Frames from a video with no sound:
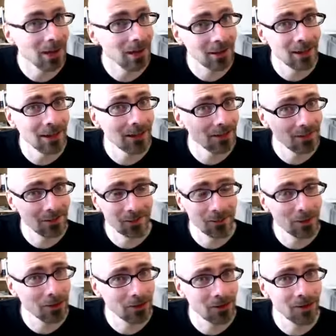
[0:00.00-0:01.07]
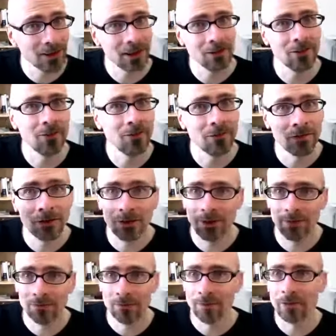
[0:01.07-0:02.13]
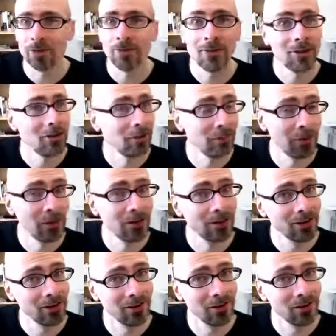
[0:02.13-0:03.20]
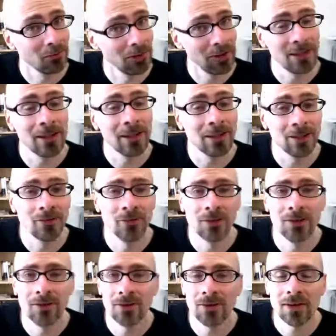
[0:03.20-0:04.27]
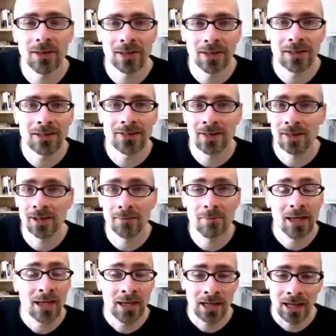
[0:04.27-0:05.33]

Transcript: hey, guys, you better not get too far out from under our umbrella because we can hit you with this stick at any time.